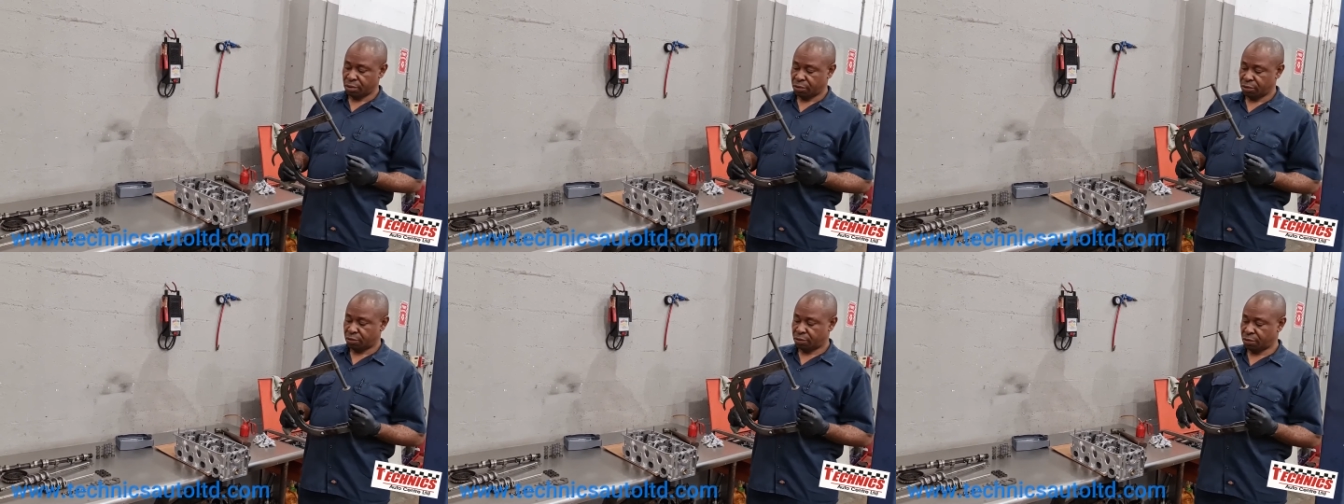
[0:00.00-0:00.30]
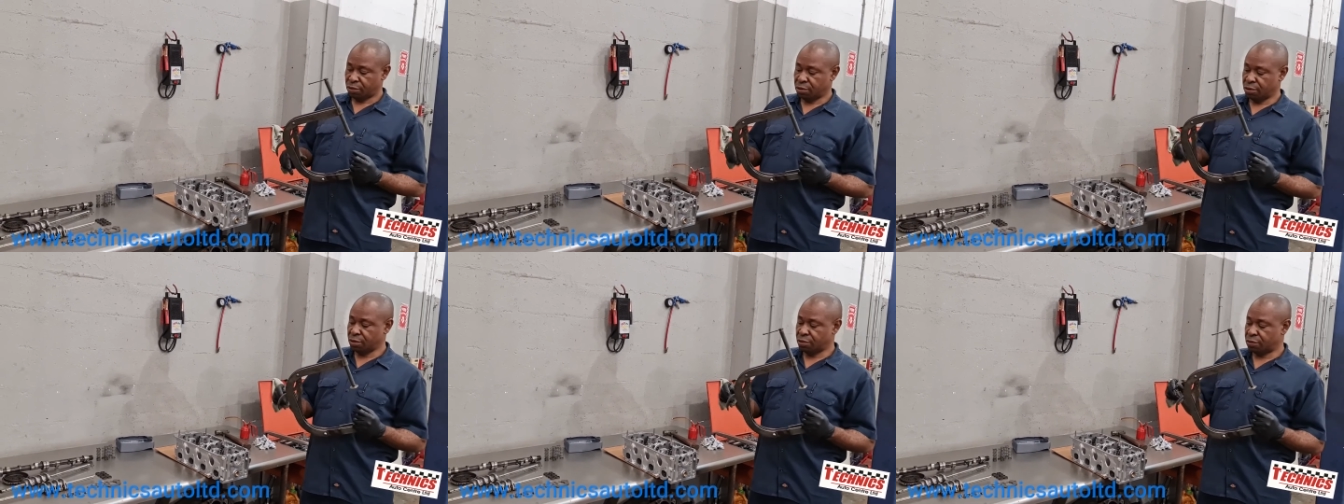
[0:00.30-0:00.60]

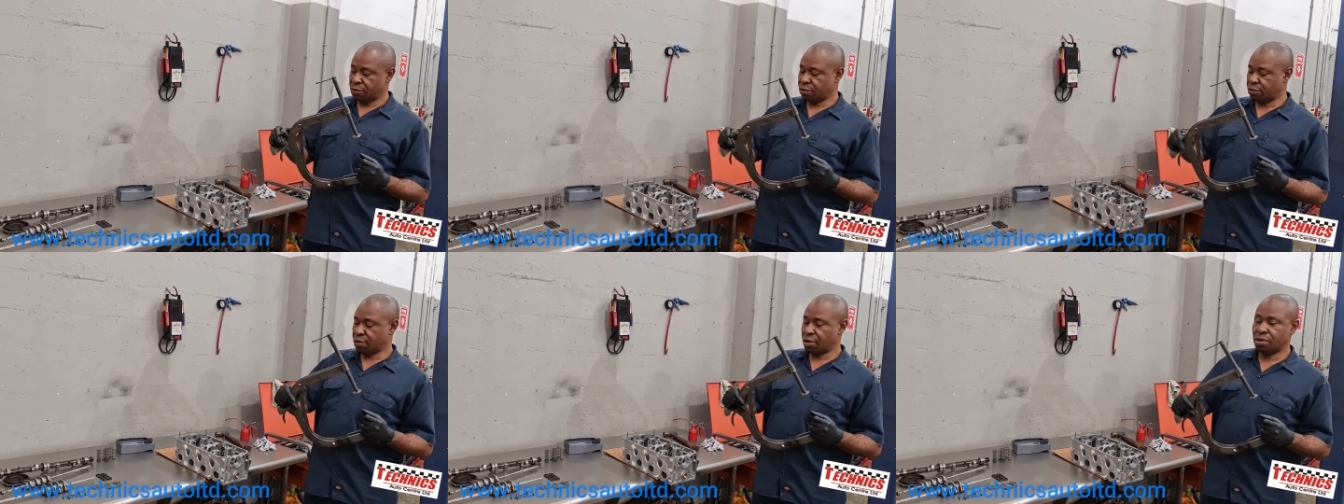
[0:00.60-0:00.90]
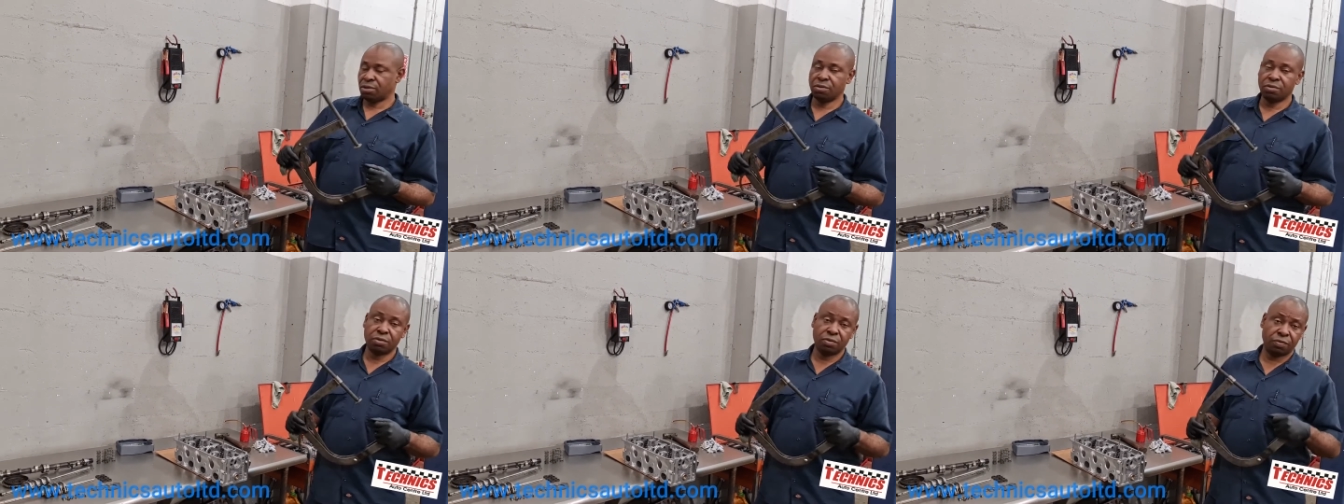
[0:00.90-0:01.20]
So this is
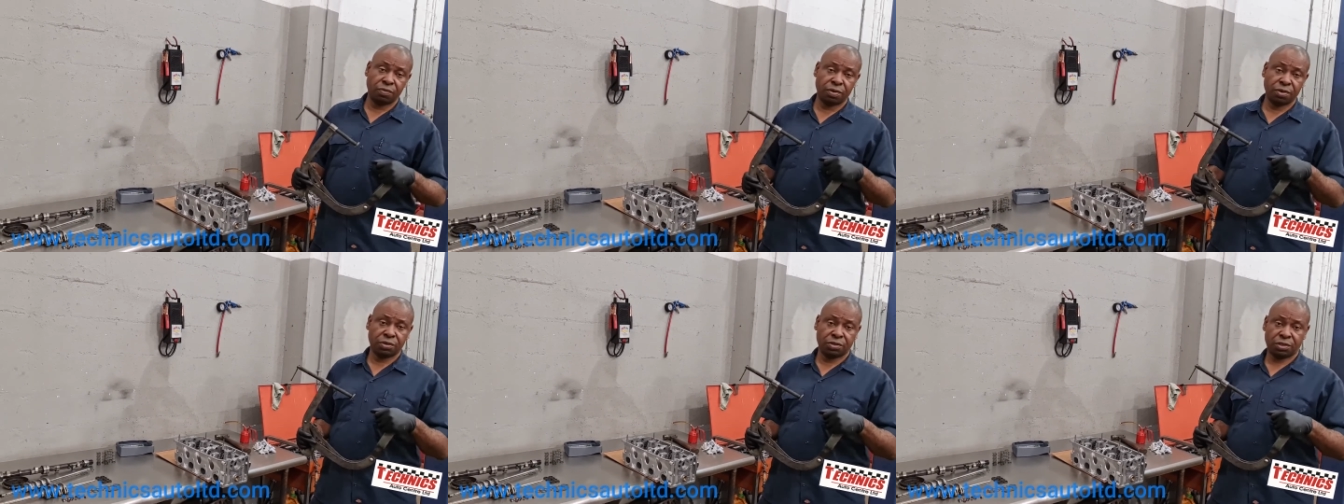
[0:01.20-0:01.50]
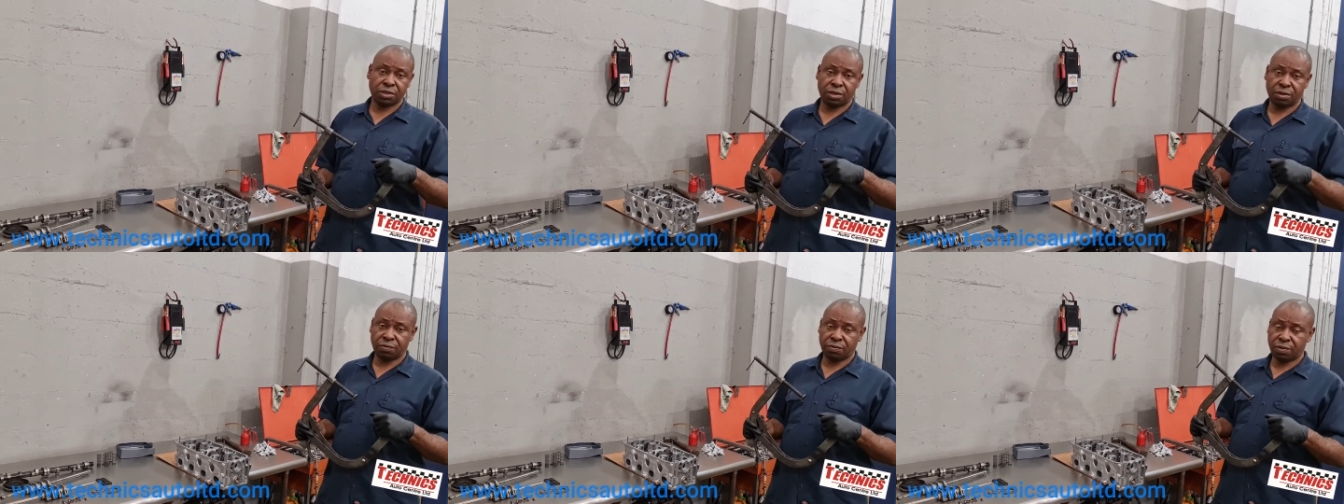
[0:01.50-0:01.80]
a
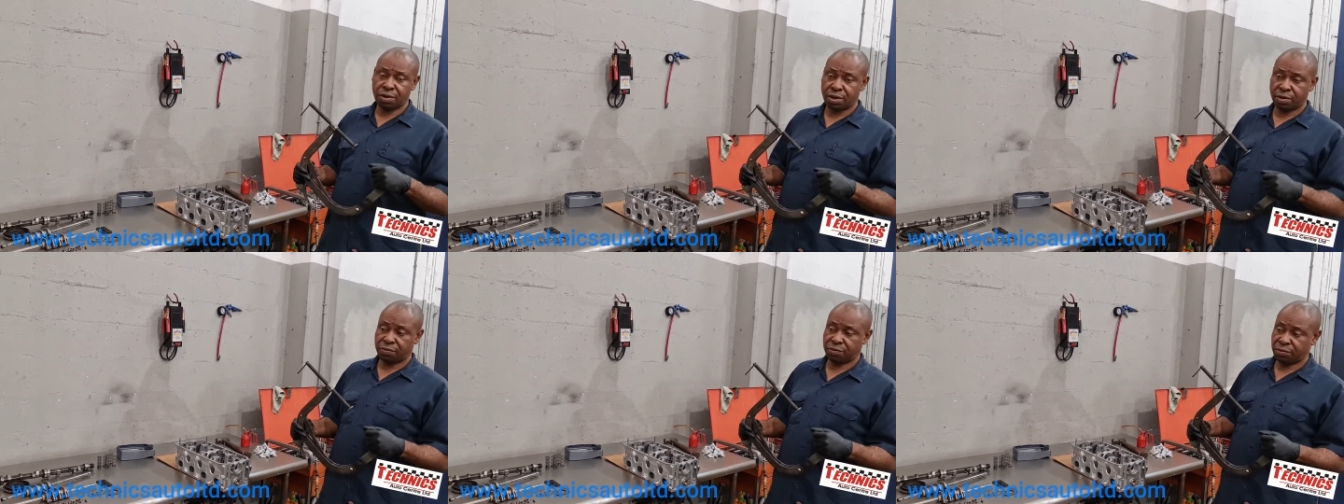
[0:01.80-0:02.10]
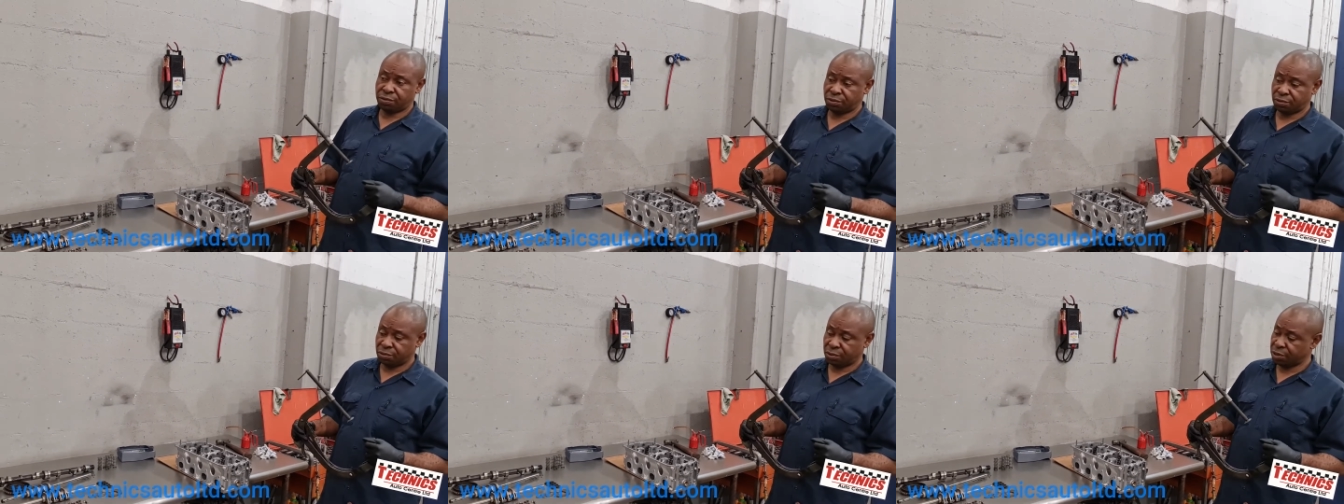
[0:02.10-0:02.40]
universal
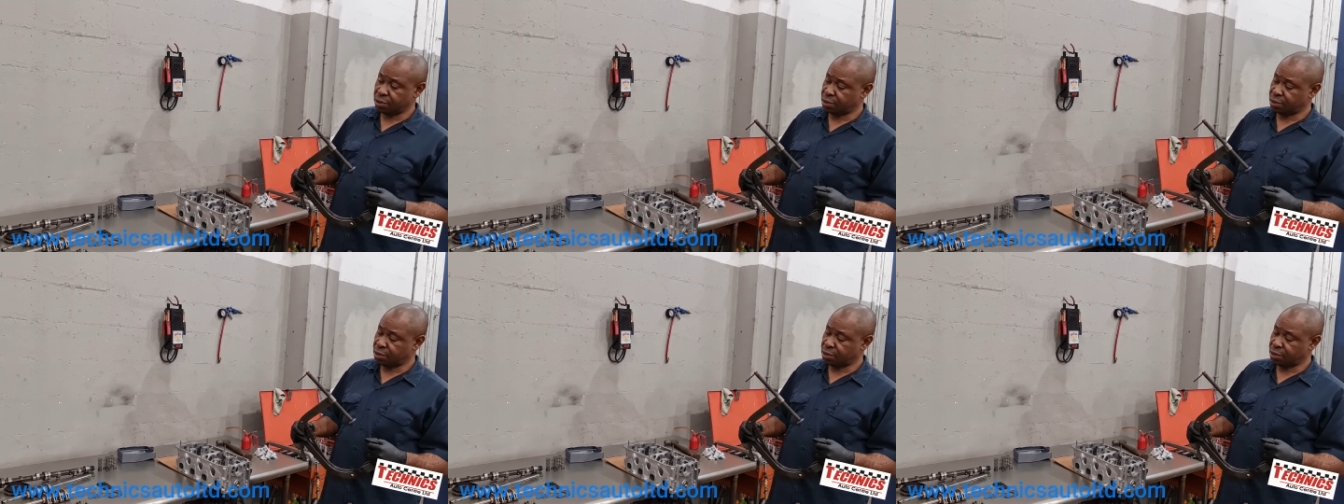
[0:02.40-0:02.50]
valve tool.